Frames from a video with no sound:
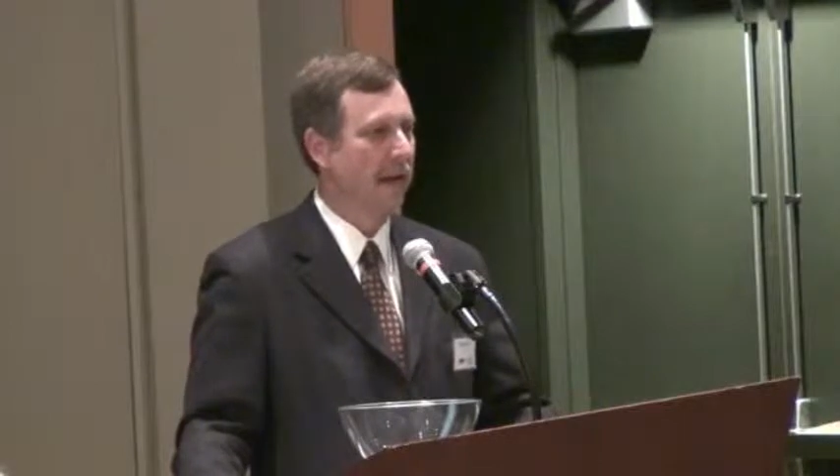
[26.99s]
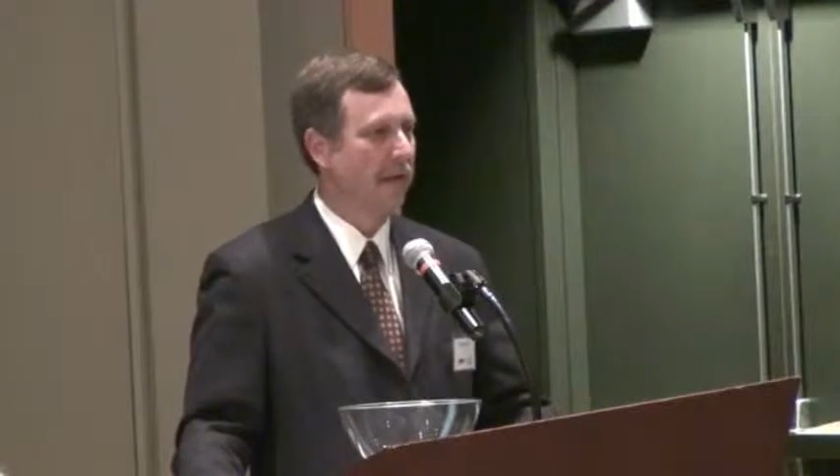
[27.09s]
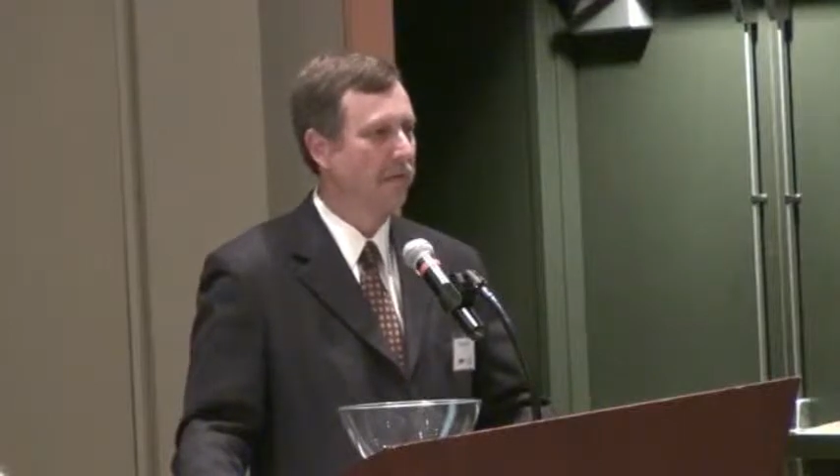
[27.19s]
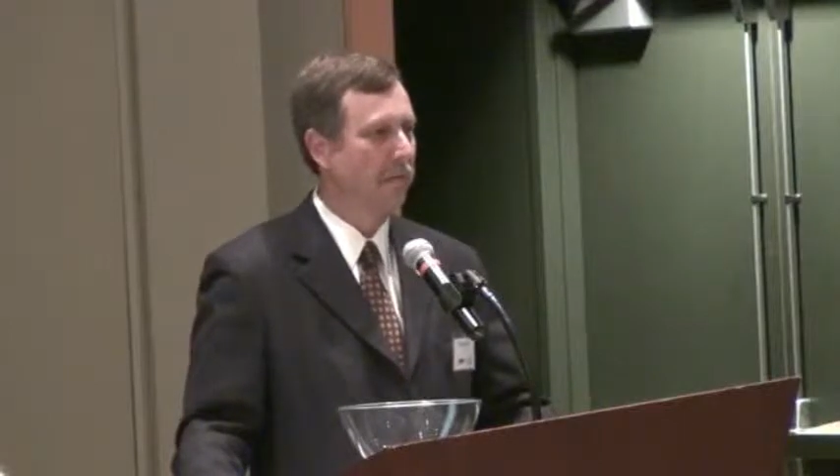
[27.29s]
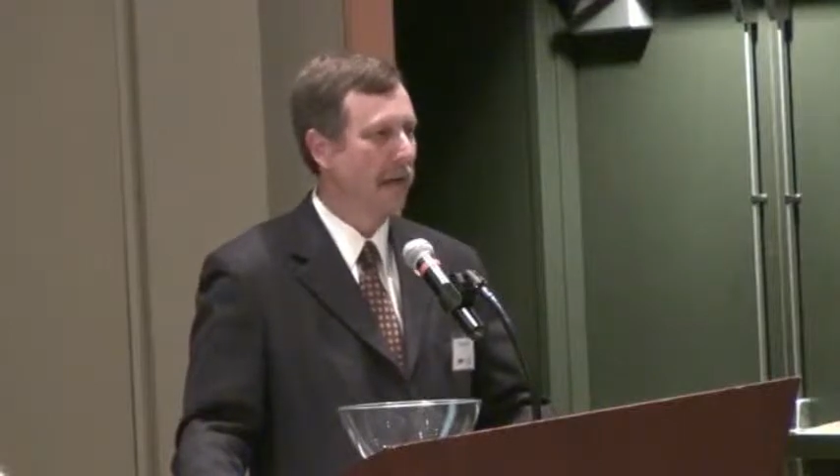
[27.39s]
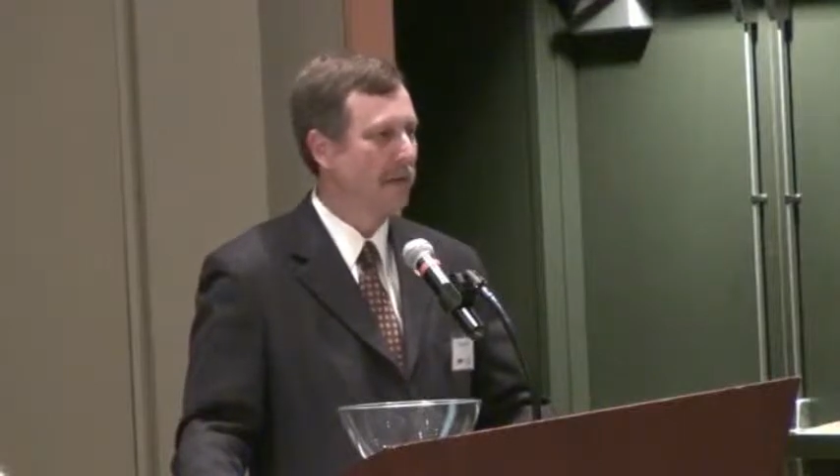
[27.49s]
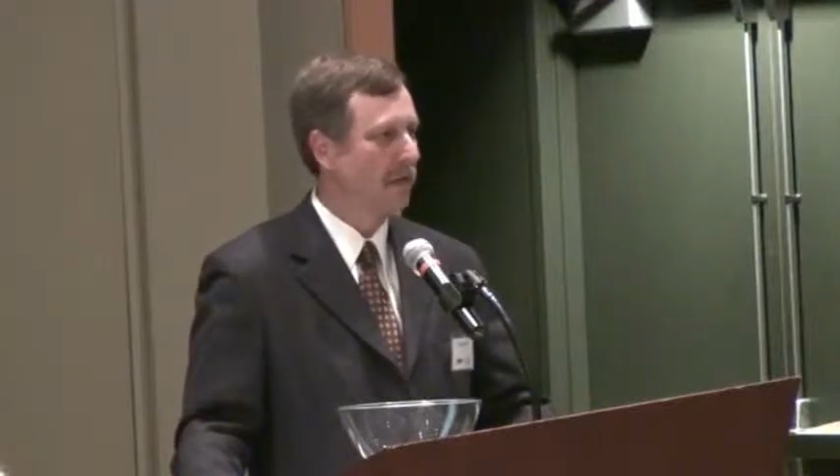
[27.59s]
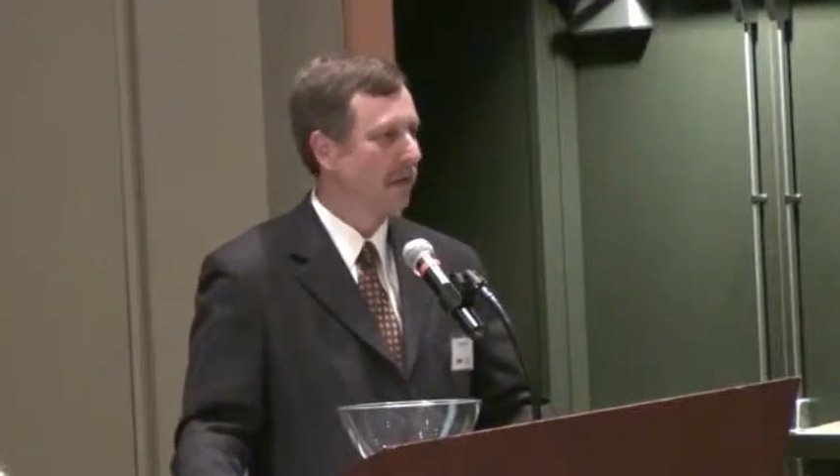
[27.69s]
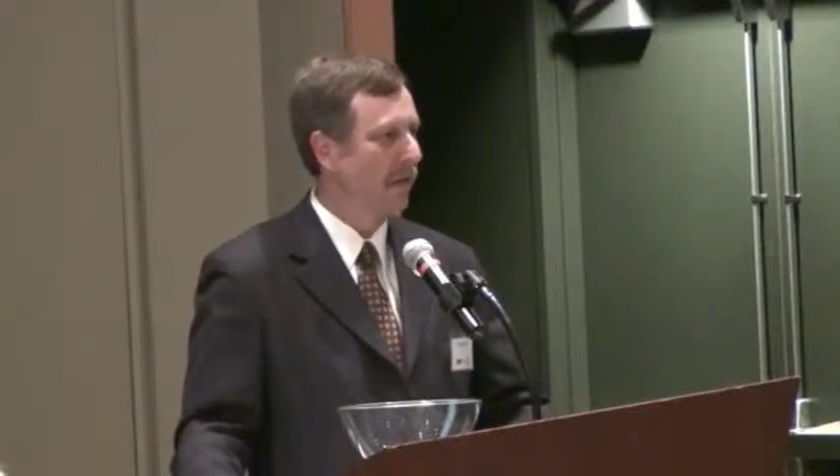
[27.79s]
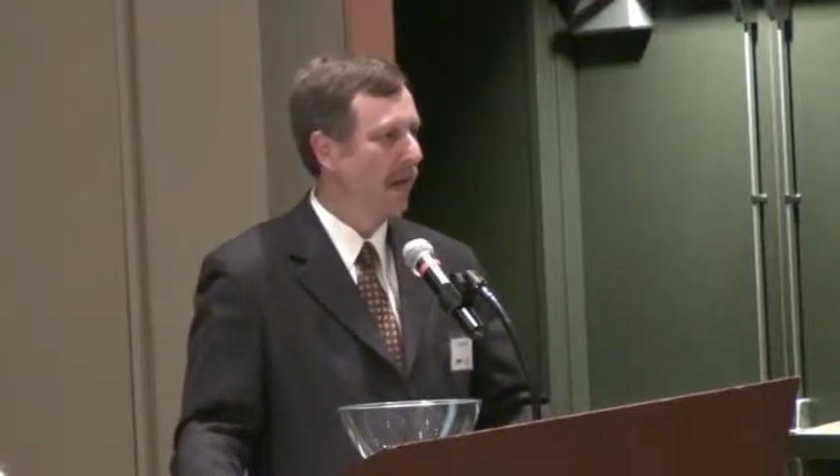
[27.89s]
And it's
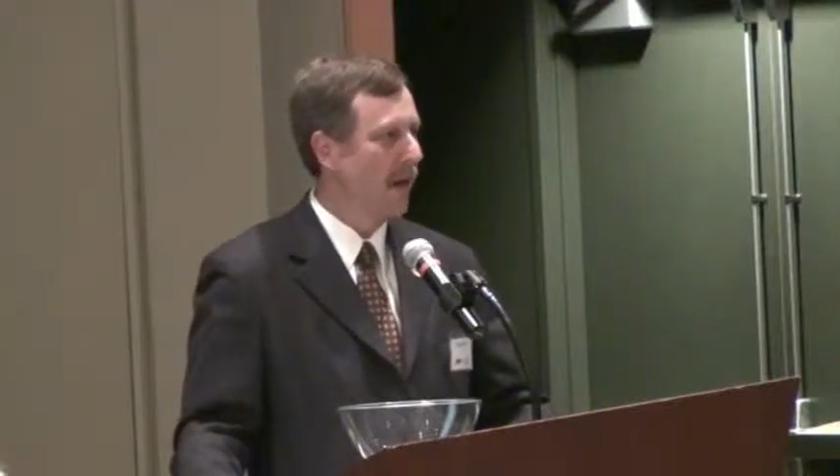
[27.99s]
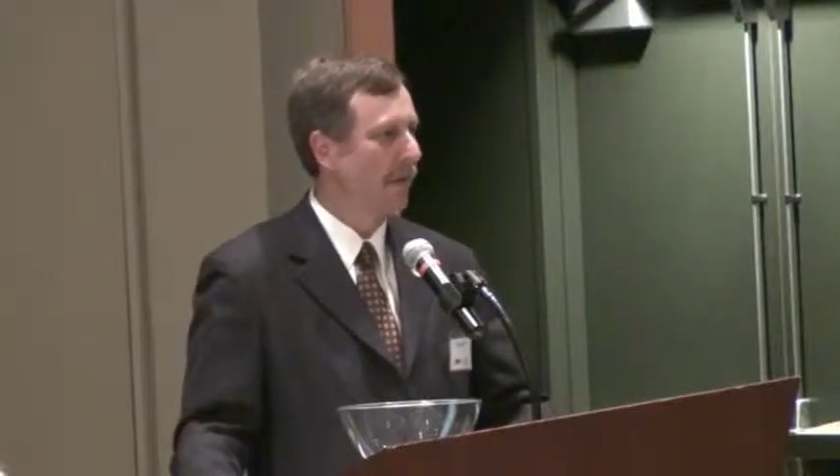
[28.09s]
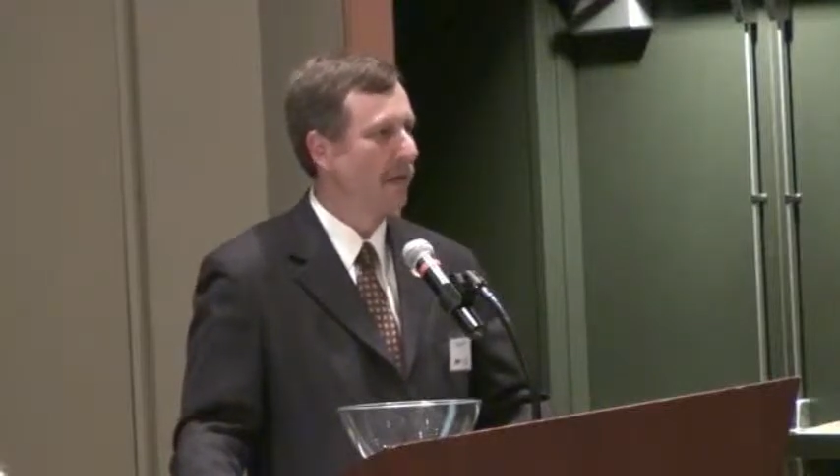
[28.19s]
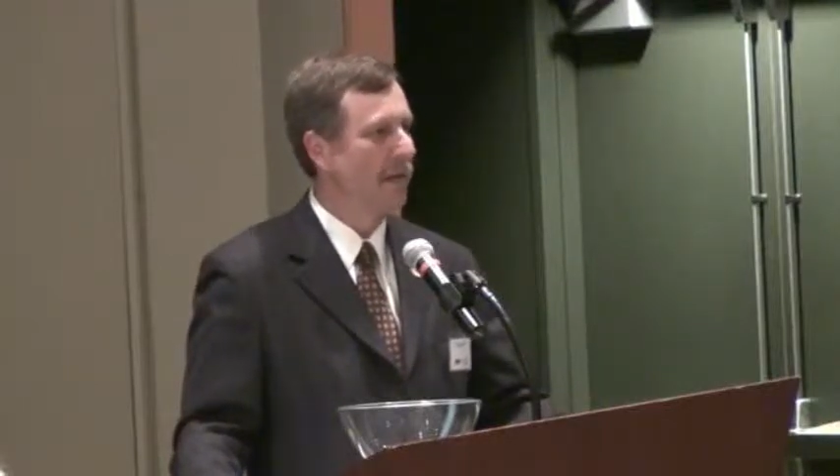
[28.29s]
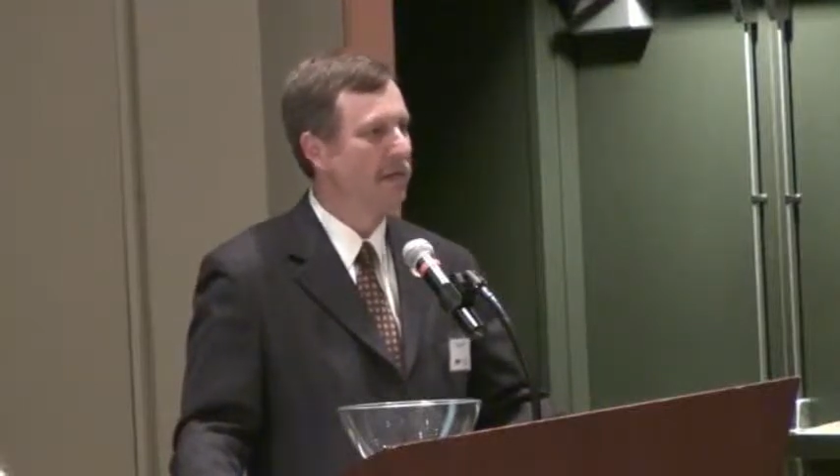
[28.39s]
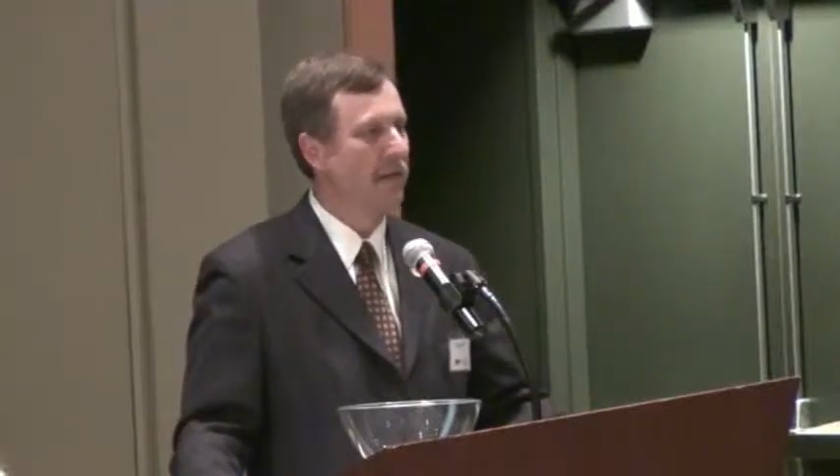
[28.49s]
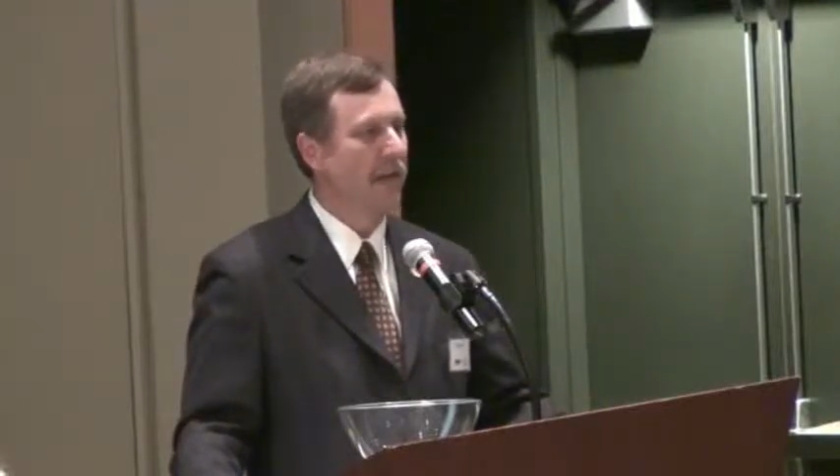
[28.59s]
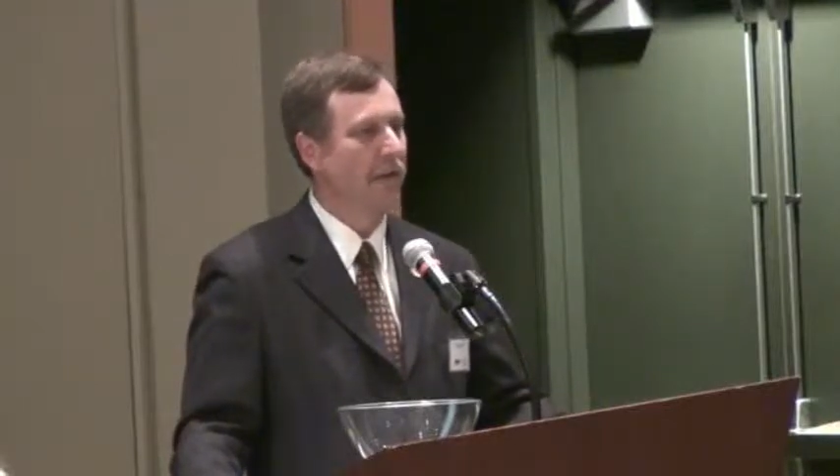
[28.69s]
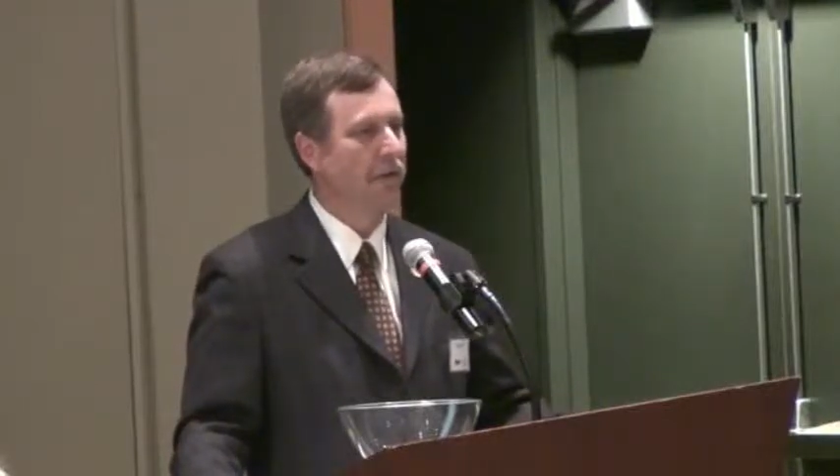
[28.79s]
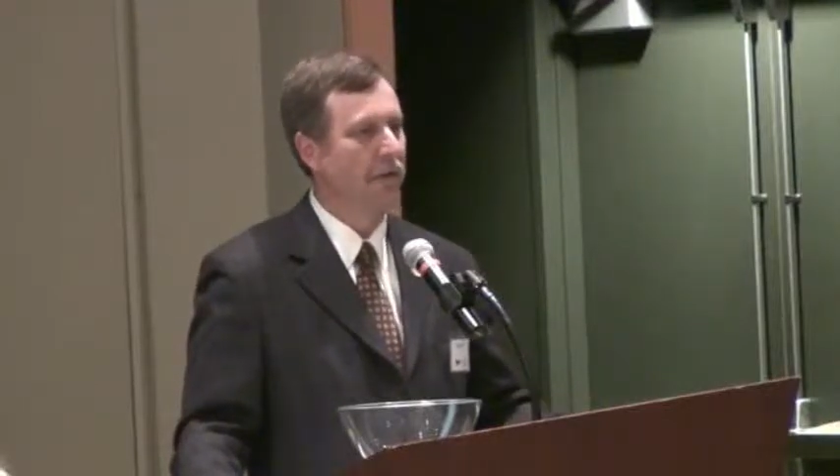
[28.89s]
basically how we can stay